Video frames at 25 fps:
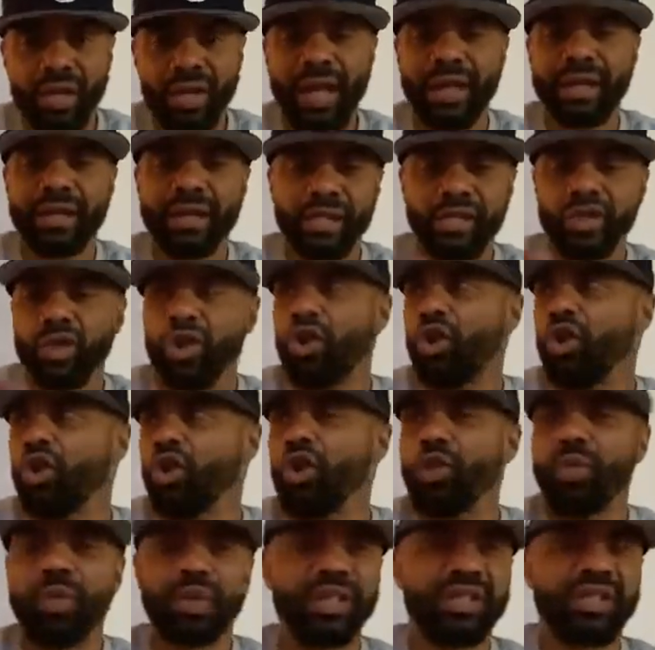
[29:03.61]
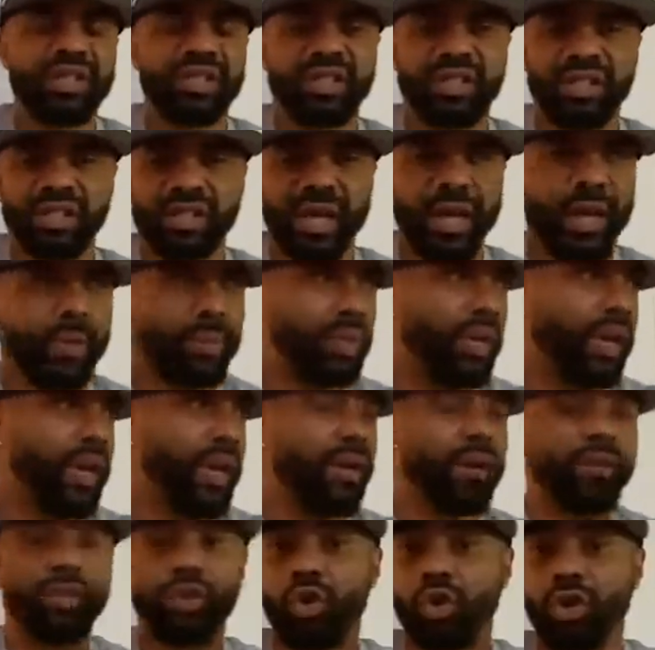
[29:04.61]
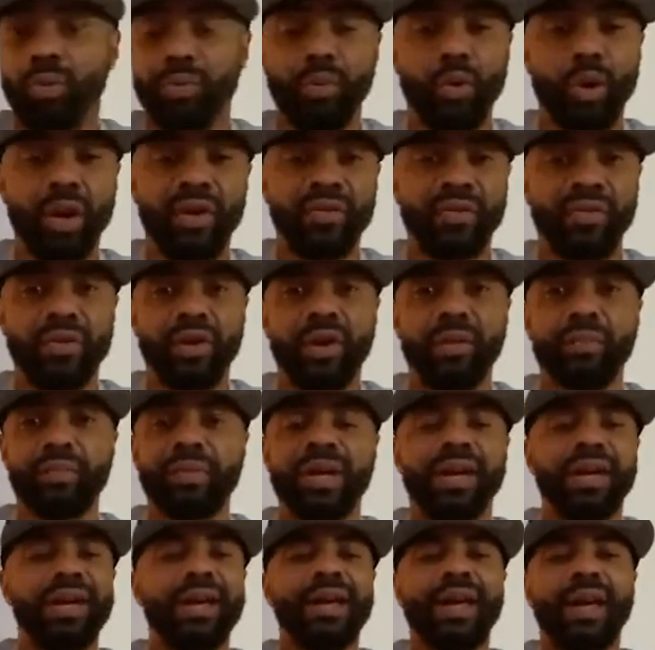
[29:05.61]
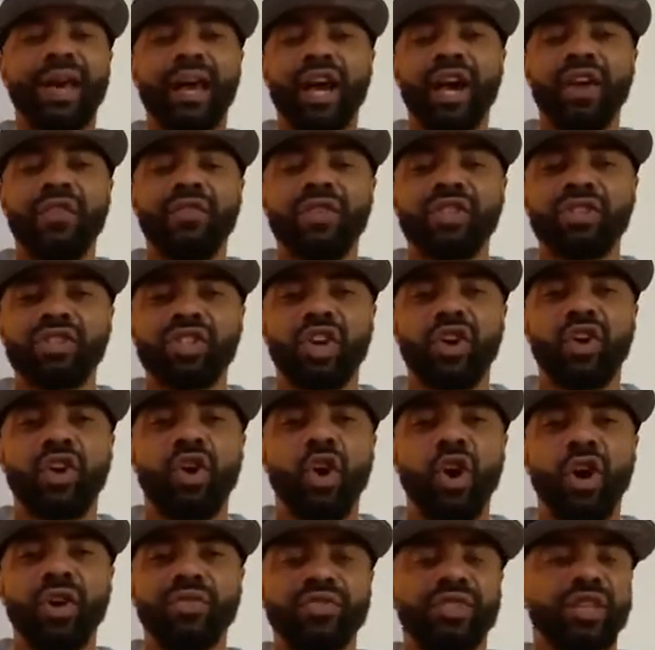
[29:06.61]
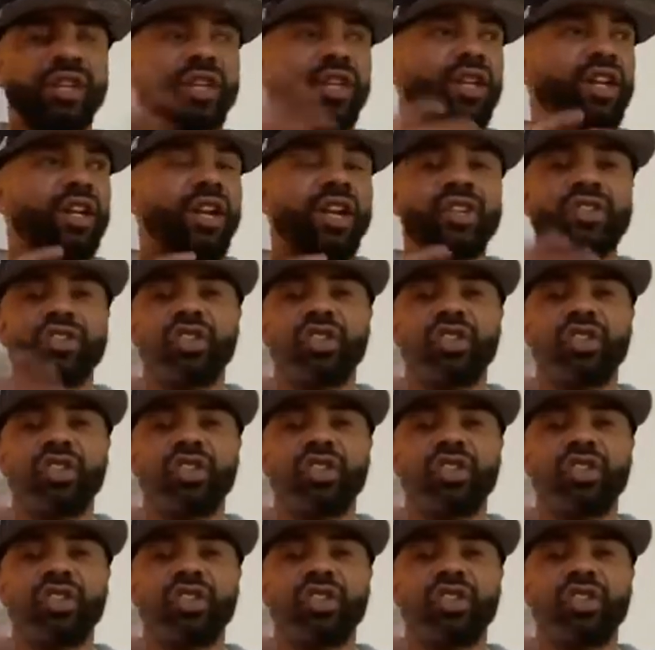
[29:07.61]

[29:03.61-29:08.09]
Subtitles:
Like, it's cool when it's the step parents or the boyfriend, but every so often,